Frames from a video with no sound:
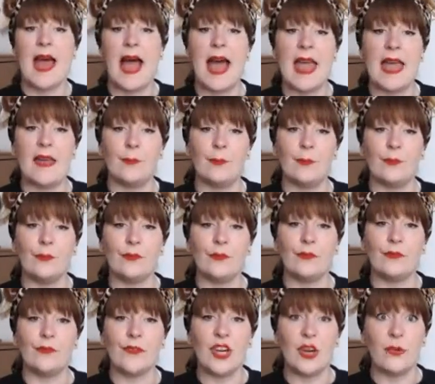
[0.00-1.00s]

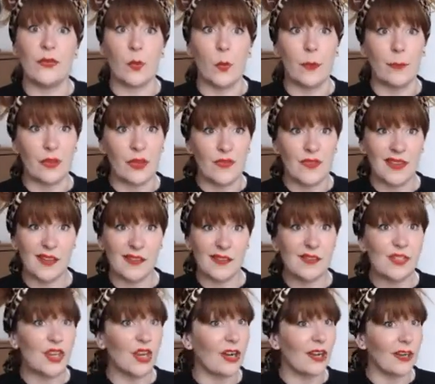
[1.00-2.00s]
If you want music,
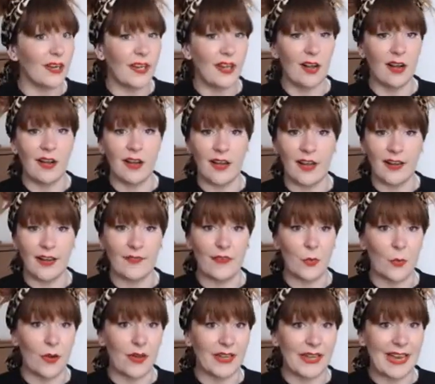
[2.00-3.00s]
turn it on. If
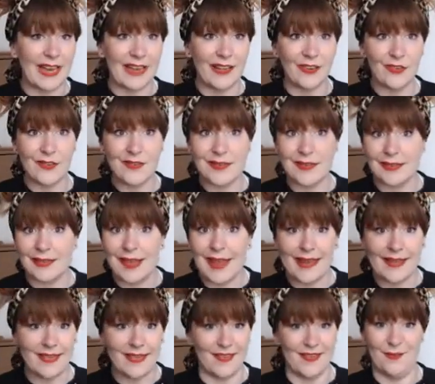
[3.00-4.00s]
you want candles,
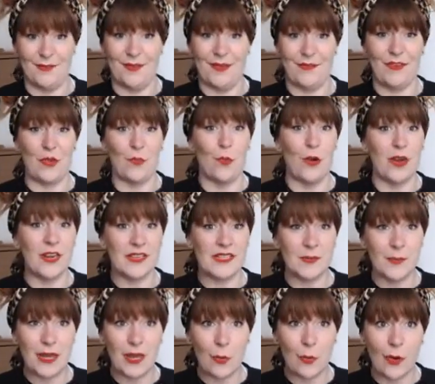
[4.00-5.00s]
light them. If you want it
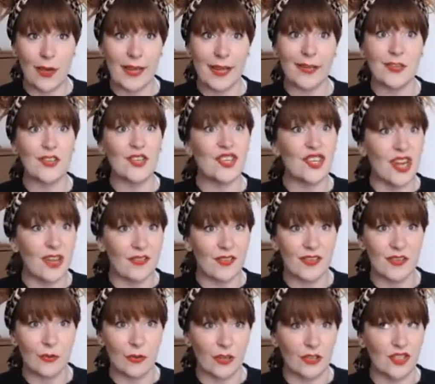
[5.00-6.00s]
to be quiet, shut the
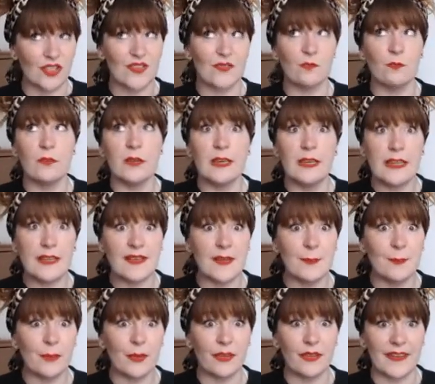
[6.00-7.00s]
door. Just really
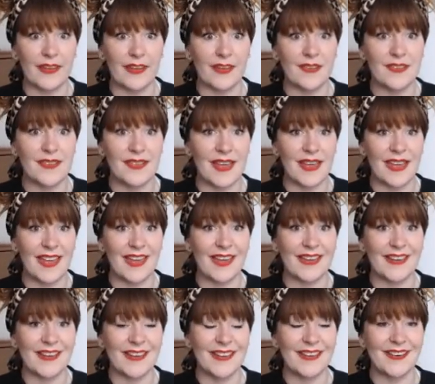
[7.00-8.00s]
simple things
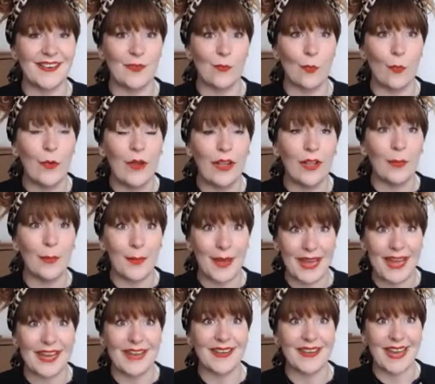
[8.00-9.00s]
that will
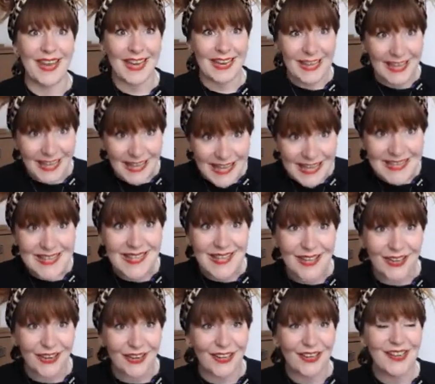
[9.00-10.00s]
make it
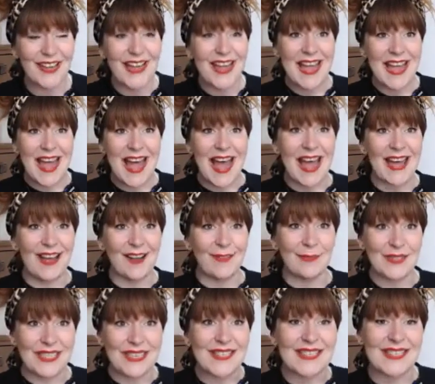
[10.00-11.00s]
easier
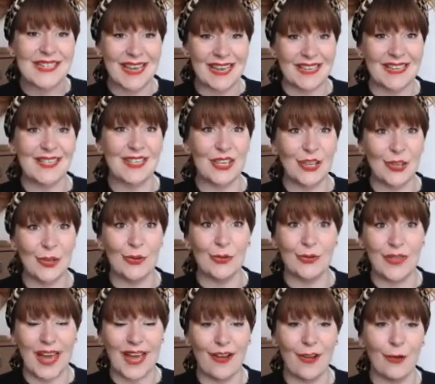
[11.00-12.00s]
to stick
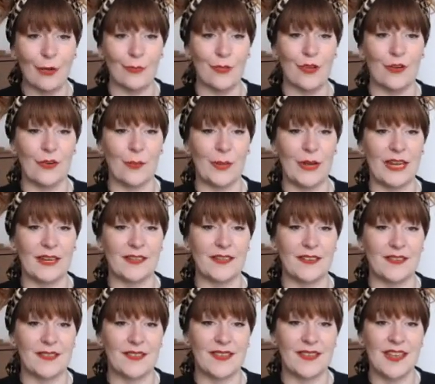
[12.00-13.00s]
to that home yoga
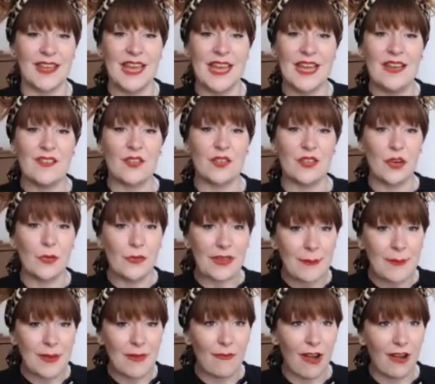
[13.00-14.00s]
practice. So don't
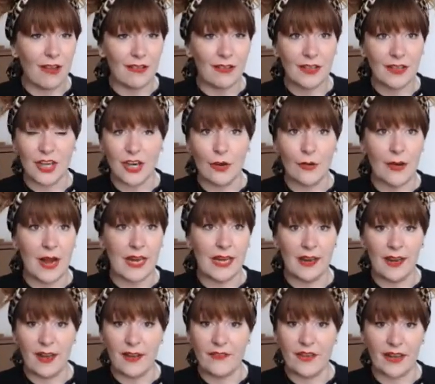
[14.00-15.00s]
get me wrong, you know, I
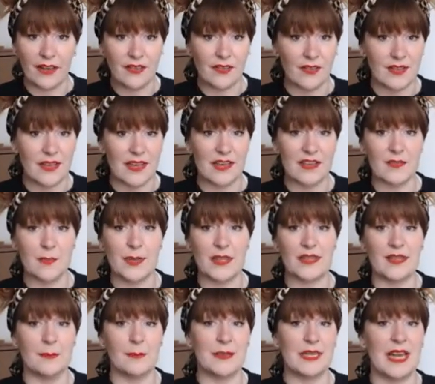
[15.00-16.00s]
love exercise, but
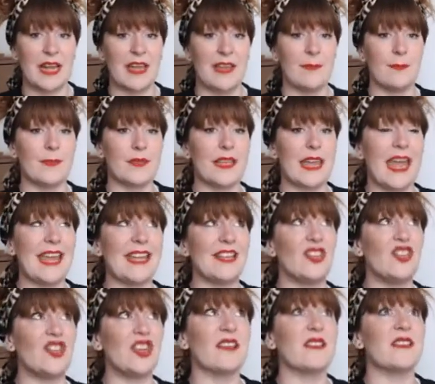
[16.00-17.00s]
sometimes
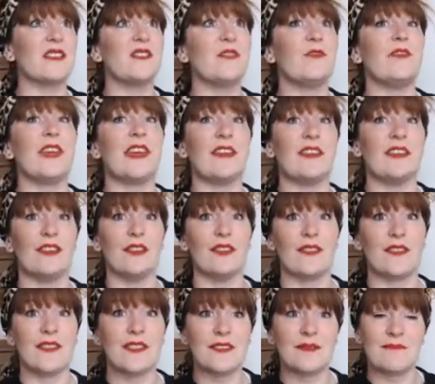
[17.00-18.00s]
it just
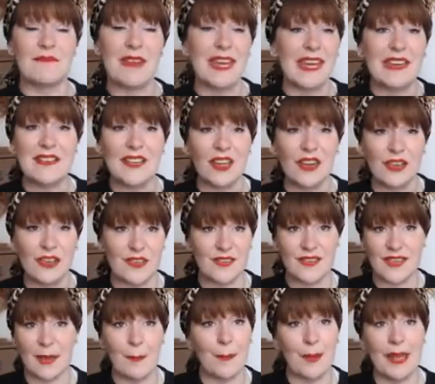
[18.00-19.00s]
feels easier to
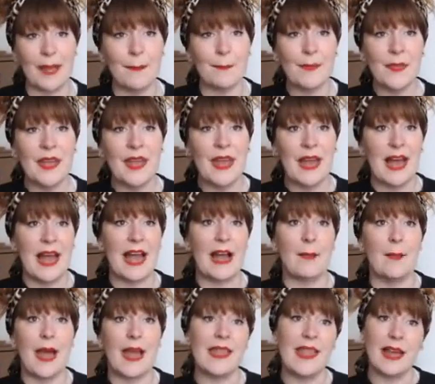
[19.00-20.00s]
skip it.
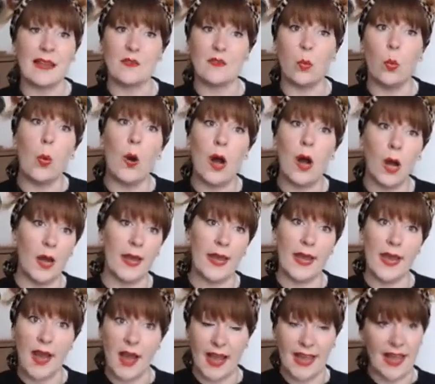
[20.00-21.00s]
And that's
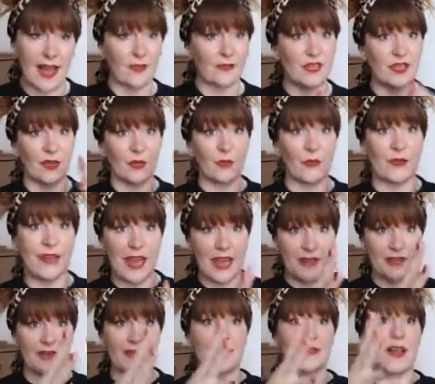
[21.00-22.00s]
why I have to
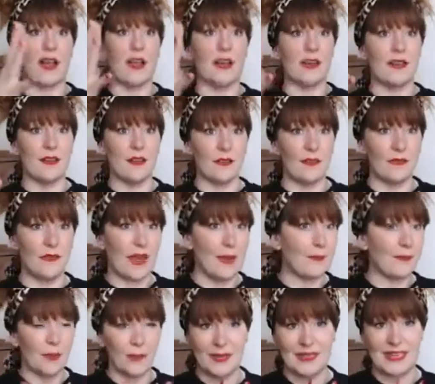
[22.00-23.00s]
create these kind of
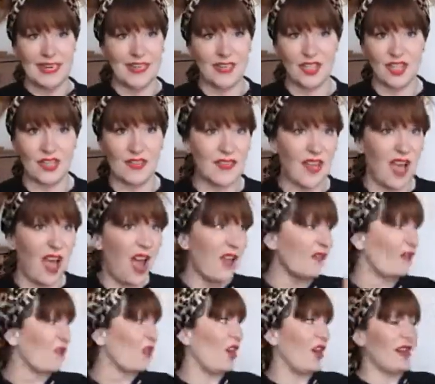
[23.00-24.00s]
implementations.
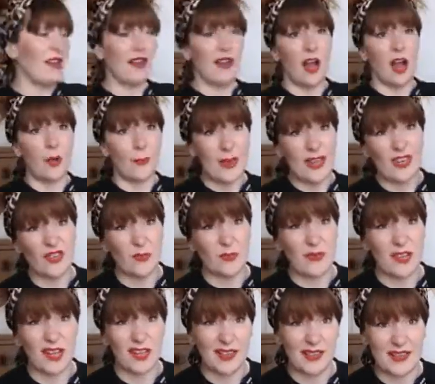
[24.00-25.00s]
I've got our
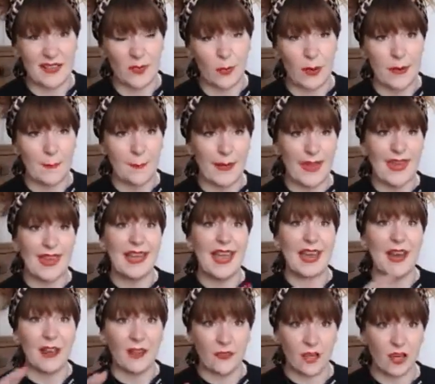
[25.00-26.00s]
bedroom, luckily, is quite big,
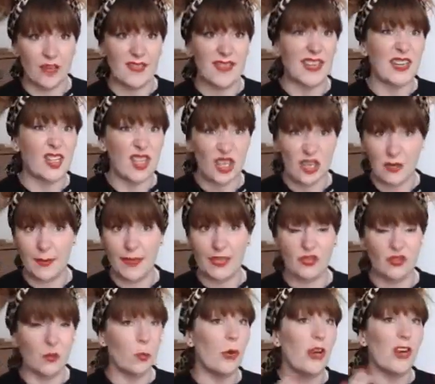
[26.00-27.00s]
and I've got a section in the
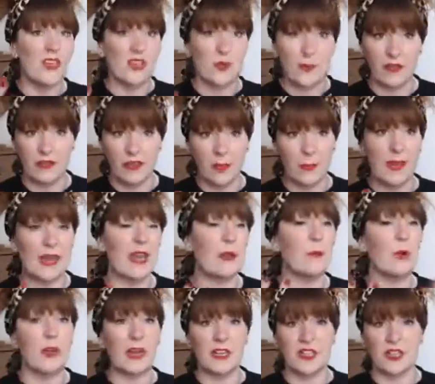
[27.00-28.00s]
bedroom where I do my filming
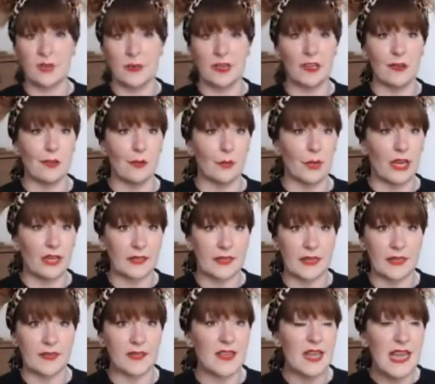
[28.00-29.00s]
and where I do my yoga
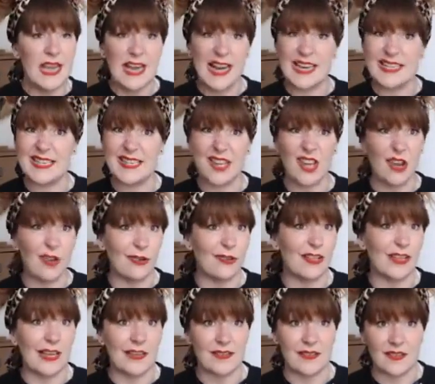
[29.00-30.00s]
practice. I did a yoga
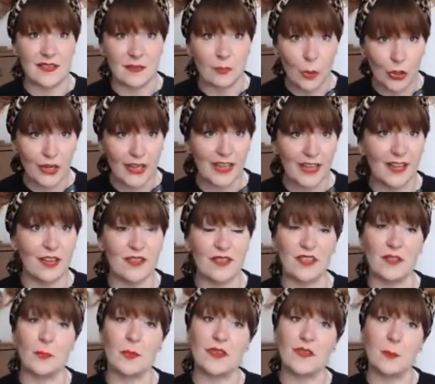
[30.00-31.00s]
class this morning,
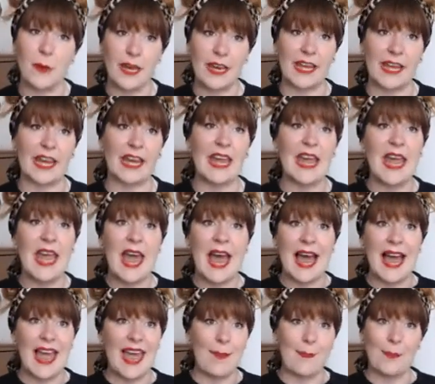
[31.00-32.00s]
got super sweaty,
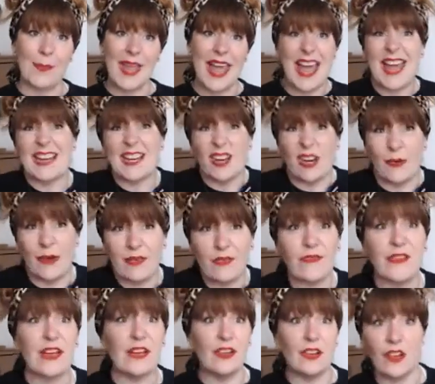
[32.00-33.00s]
and you know, I
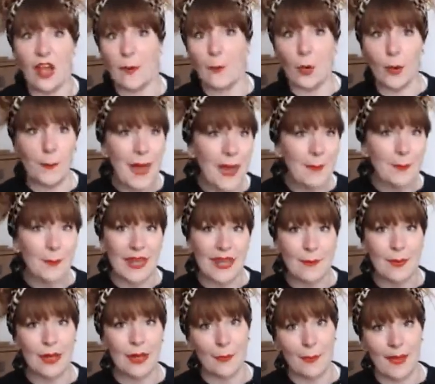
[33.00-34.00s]
feel a lot more
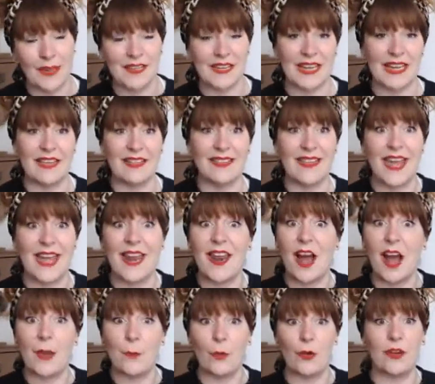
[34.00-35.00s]
peppy about a Monday than
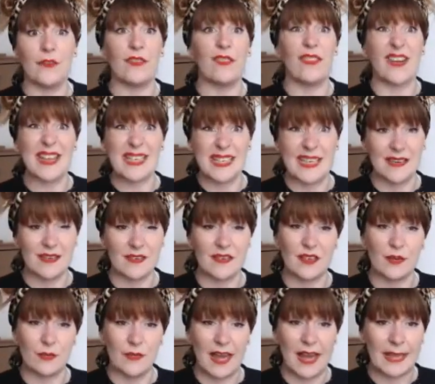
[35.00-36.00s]
I would have if I didn't
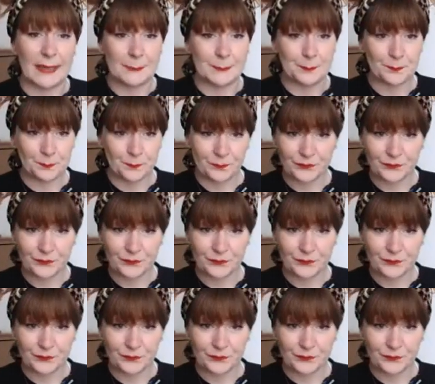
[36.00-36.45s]
do that.